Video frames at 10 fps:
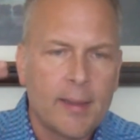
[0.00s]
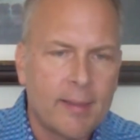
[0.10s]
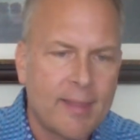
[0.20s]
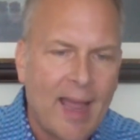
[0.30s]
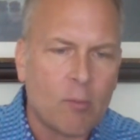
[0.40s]

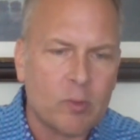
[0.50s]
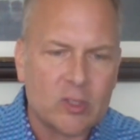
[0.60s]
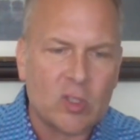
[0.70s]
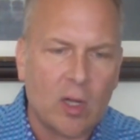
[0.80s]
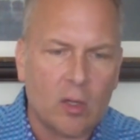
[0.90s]
That
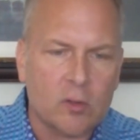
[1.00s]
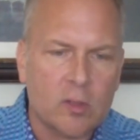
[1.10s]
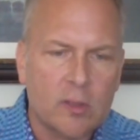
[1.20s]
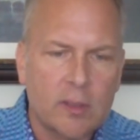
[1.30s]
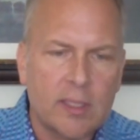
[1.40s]

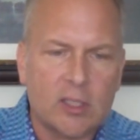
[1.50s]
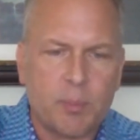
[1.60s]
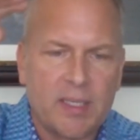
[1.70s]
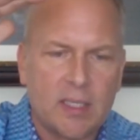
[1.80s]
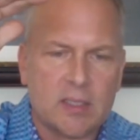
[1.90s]
result is
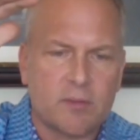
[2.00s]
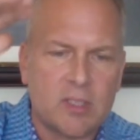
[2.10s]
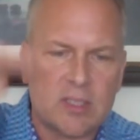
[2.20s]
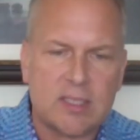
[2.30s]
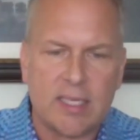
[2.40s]
because of
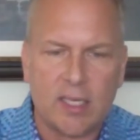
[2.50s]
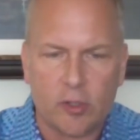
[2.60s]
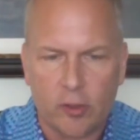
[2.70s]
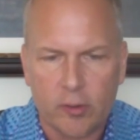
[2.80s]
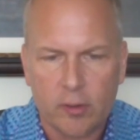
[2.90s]
his
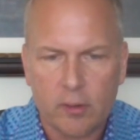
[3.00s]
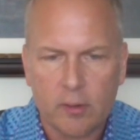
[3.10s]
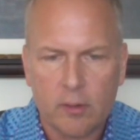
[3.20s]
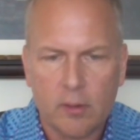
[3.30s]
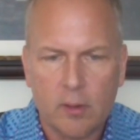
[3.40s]
standard.
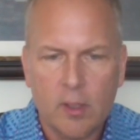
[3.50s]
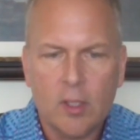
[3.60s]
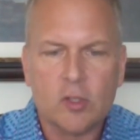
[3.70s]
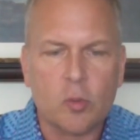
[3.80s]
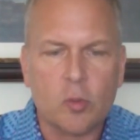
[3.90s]

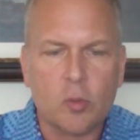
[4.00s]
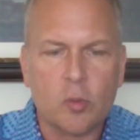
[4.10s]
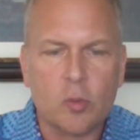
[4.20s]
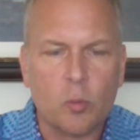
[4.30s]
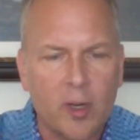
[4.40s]
So
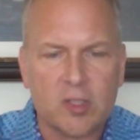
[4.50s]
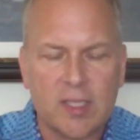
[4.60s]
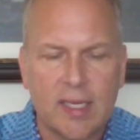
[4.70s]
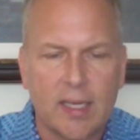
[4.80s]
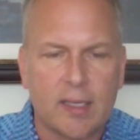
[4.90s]
when
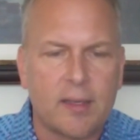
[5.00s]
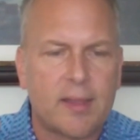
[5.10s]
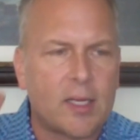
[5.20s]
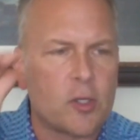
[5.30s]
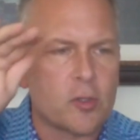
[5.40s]
you
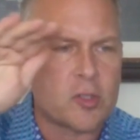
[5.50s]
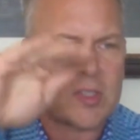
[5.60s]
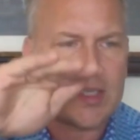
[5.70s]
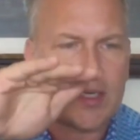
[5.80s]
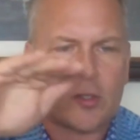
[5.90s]
understand
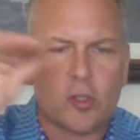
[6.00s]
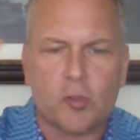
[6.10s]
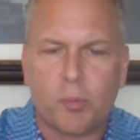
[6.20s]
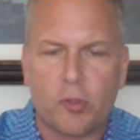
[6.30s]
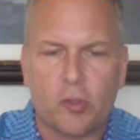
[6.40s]
that your
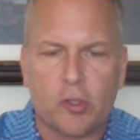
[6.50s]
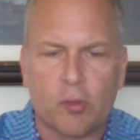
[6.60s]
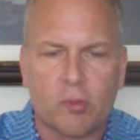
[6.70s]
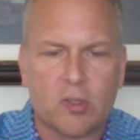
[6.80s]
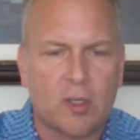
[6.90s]
standards
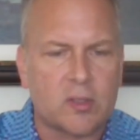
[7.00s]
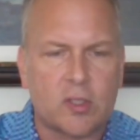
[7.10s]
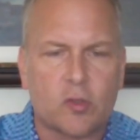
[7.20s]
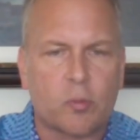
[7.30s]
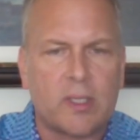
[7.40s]
produce your
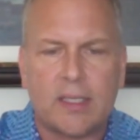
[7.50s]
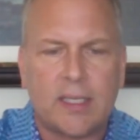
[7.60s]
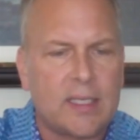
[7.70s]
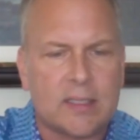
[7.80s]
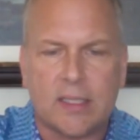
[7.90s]
results, it's
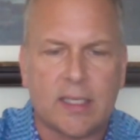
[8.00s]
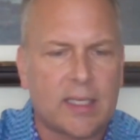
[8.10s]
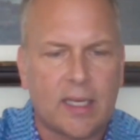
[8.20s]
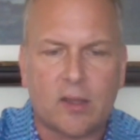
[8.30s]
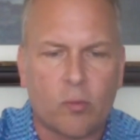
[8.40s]
really easy
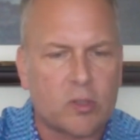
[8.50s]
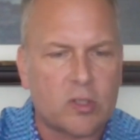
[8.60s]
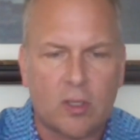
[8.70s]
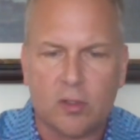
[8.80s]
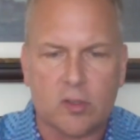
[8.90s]
to get the
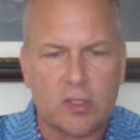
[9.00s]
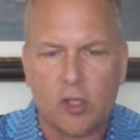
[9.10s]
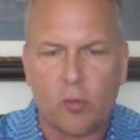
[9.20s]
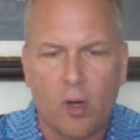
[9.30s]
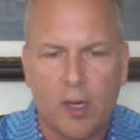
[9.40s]
results
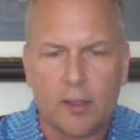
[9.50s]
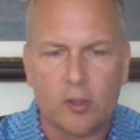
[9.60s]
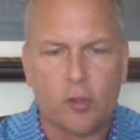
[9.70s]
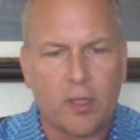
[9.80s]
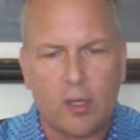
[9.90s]
that you want.
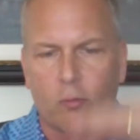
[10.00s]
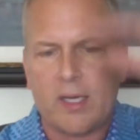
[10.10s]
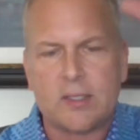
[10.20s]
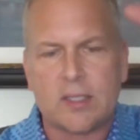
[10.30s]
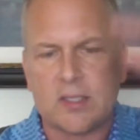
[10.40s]
You got to
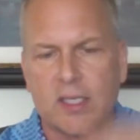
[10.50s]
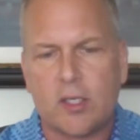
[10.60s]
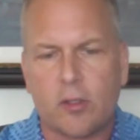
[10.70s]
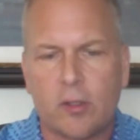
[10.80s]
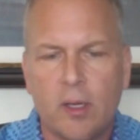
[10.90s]
raise the
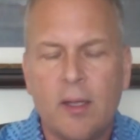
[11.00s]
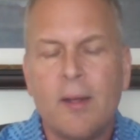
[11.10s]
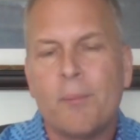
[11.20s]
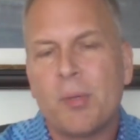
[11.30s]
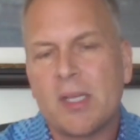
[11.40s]
standard,
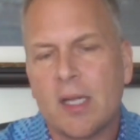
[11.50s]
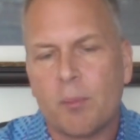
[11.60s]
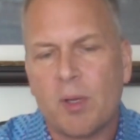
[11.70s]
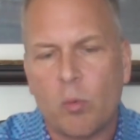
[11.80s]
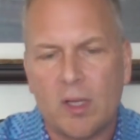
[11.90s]
but you got to
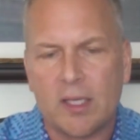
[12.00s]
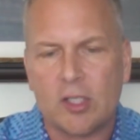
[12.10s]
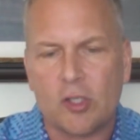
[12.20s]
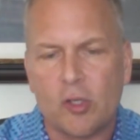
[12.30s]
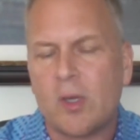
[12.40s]
be willing
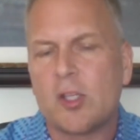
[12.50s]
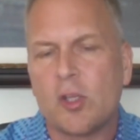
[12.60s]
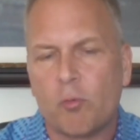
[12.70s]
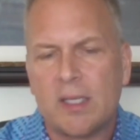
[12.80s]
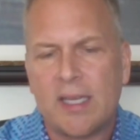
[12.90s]
to do it and you
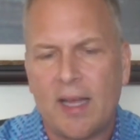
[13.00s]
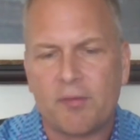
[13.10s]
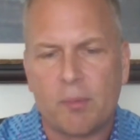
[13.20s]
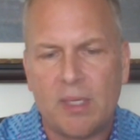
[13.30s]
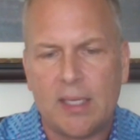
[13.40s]
really have
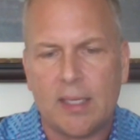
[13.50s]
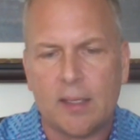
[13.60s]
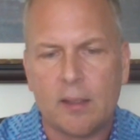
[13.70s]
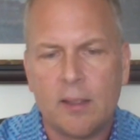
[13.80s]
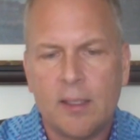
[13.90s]
to mean
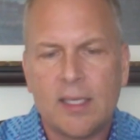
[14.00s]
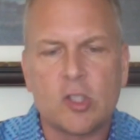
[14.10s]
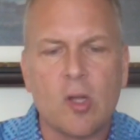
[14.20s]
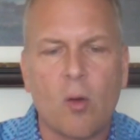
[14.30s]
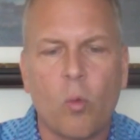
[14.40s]
it.
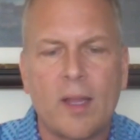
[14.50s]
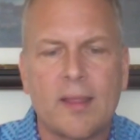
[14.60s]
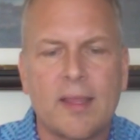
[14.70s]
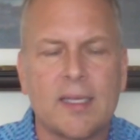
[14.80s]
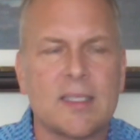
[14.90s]
It's not one
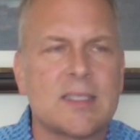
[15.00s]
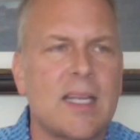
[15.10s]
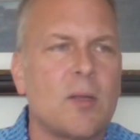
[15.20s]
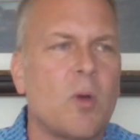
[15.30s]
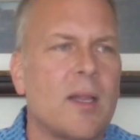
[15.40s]
thing to
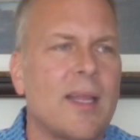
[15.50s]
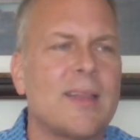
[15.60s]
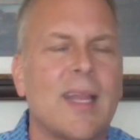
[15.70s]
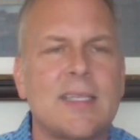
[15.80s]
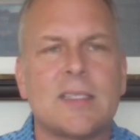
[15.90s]
say, well,
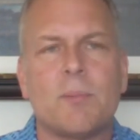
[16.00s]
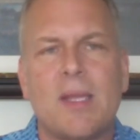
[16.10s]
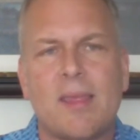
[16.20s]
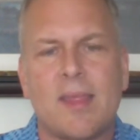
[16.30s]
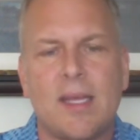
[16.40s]
I'd like to be
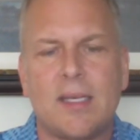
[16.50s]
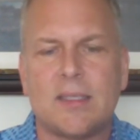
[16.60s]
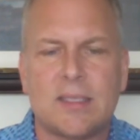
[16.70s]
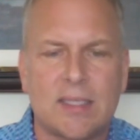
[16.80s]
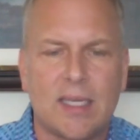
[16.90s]
thin
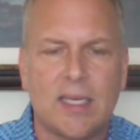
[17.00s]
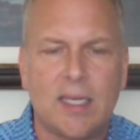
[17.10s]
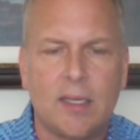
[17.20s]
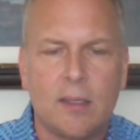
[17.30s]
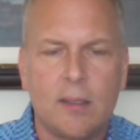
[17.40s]
and
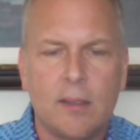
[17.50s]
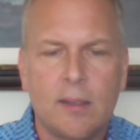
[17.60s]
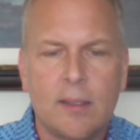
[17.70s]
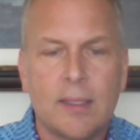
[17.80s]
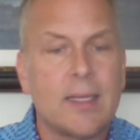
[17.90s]
skinny.
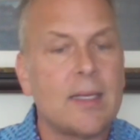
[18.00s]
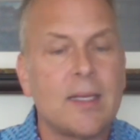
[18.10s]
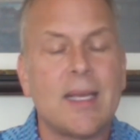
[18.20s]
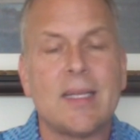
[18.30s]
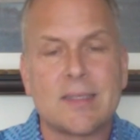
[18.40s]

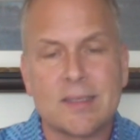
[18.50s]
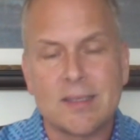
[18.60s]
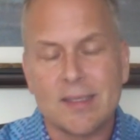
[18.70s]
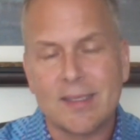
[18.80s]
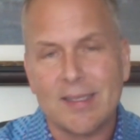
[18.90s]
It's
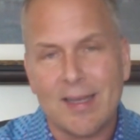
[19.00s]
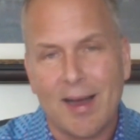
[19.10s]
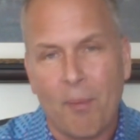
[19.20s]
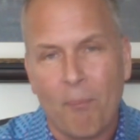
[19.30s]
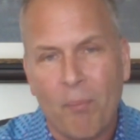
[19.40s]

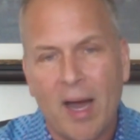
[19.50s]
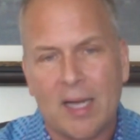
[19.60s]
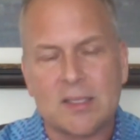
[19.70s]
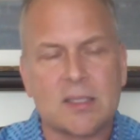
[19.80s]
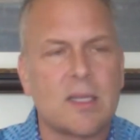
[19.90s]
a
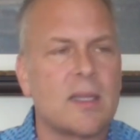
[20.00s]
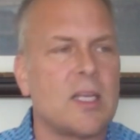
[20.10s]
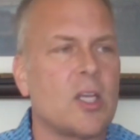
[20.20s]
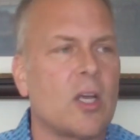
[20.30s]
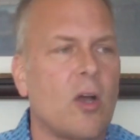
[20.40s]
must
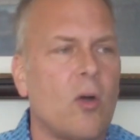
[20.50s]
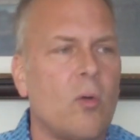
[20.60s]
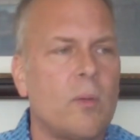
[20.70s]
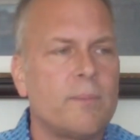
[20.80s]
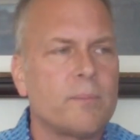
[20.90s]
that you
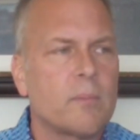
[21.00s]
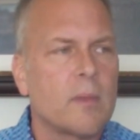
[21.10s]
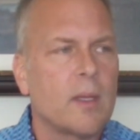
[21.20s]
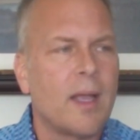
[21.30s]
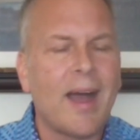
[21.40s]
go,
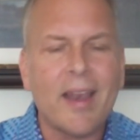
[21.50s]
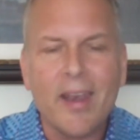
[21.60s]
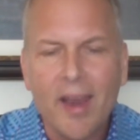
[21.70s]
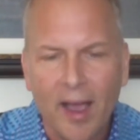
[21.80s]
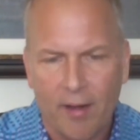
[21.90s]

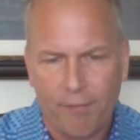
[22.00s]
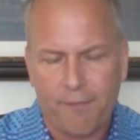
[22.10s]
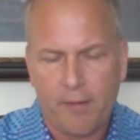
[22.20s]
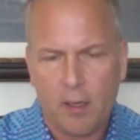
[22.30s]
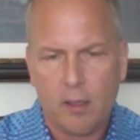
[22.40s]
enough.